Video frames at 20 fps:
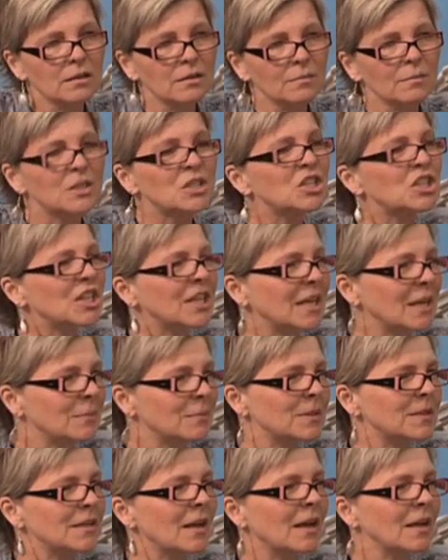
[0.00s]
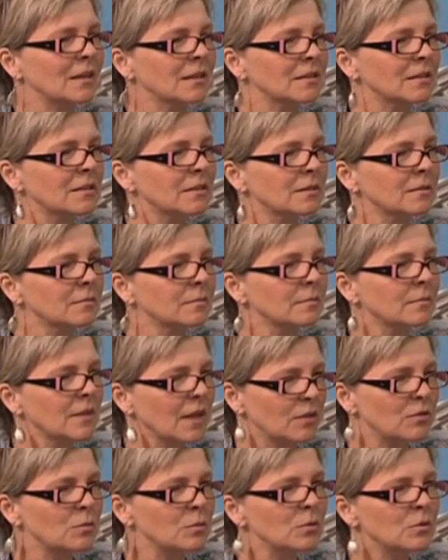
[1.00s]
But she keeps silent.
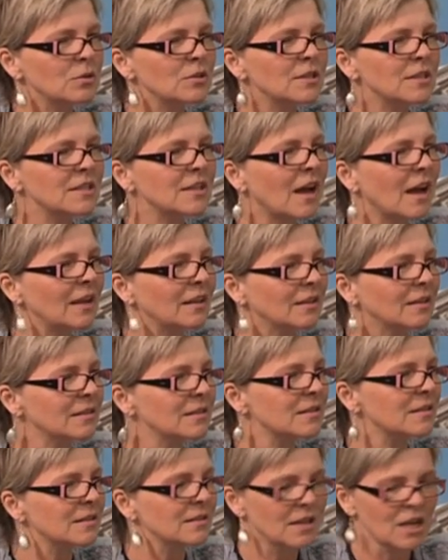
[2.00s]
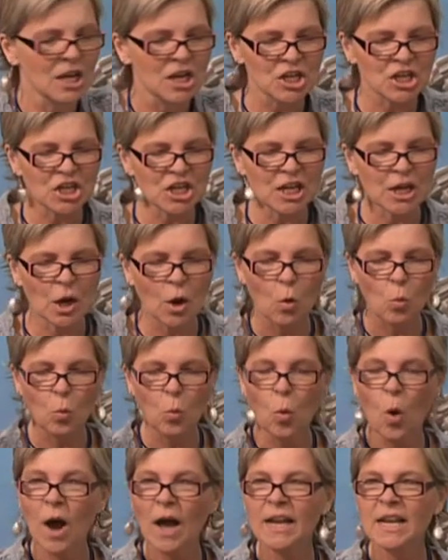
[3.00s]
And through her silence, she,
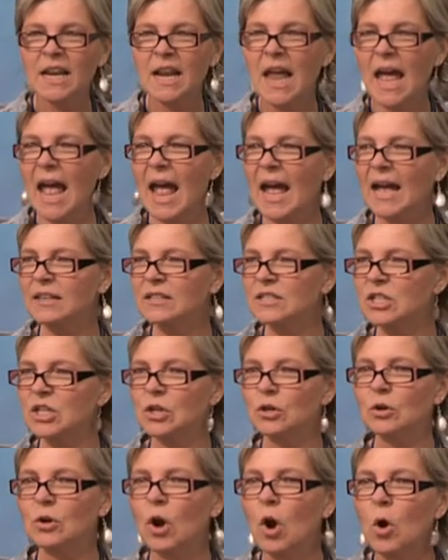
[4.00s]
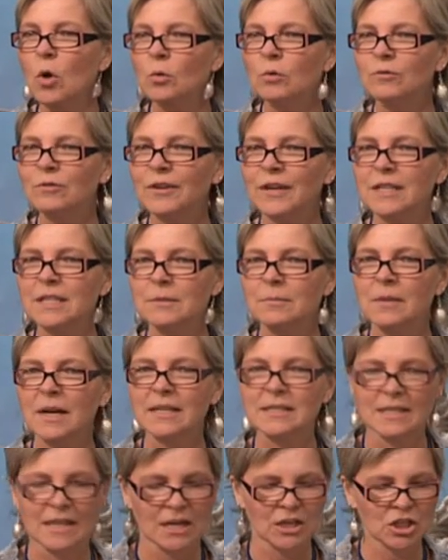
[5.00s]
1, adds to her own
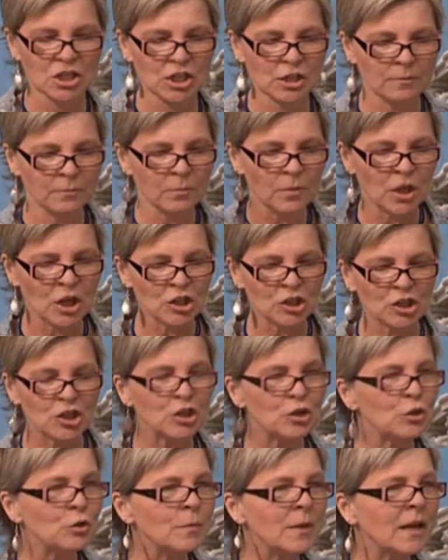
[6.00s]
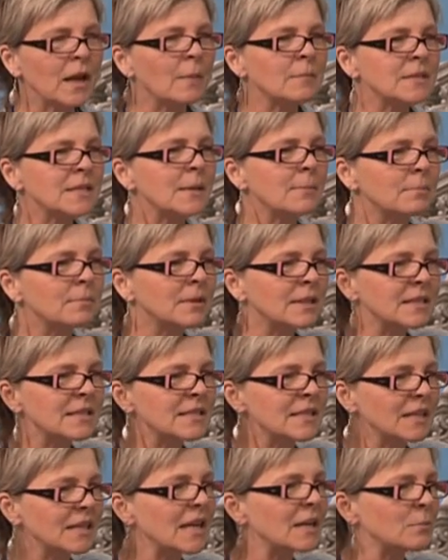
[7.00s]
victimization, 2, becomes
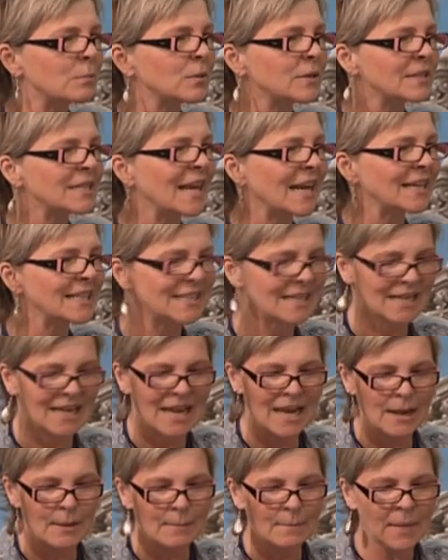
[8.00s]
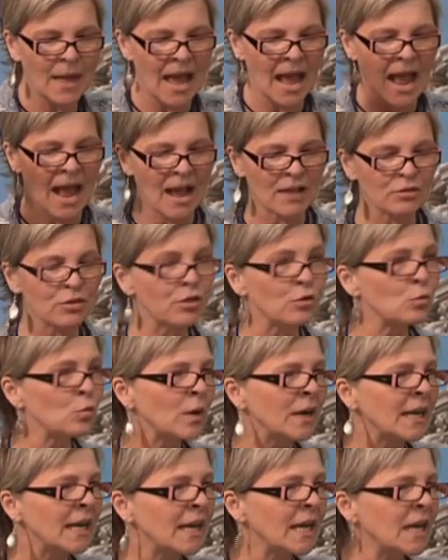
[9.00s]
complicit in protecting him, and
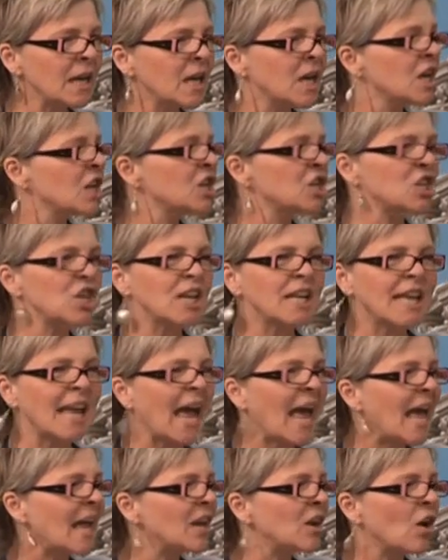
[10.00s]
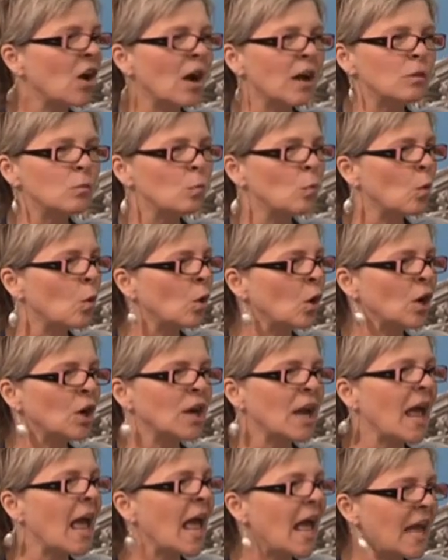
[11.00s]
3, she cannot
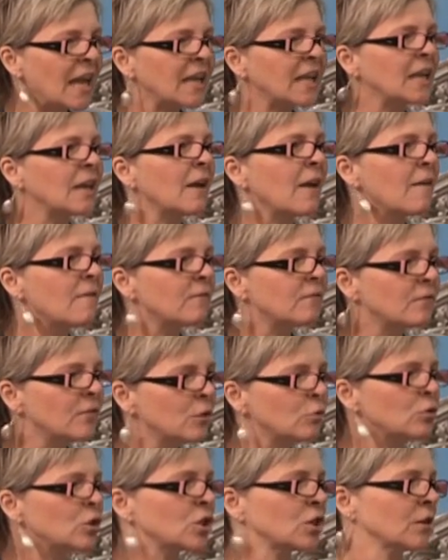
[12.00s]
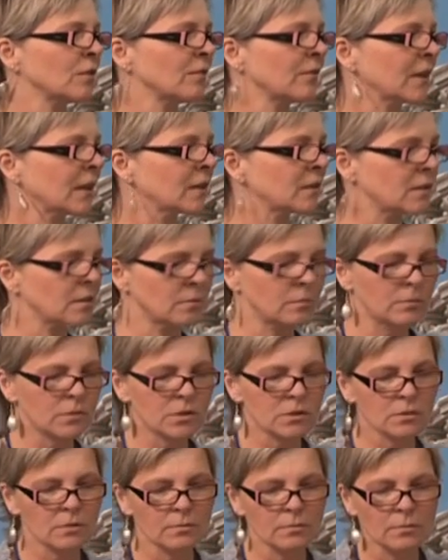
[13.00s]
warn any future
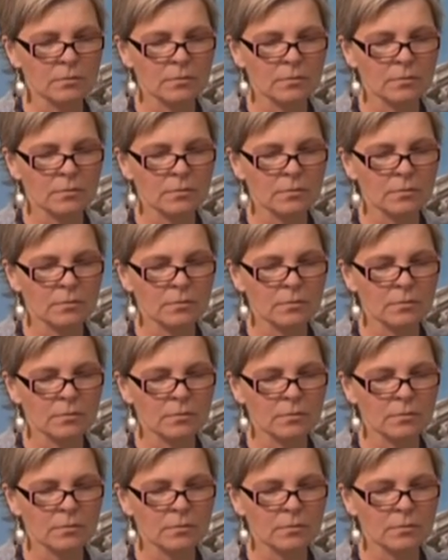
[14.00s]
victims.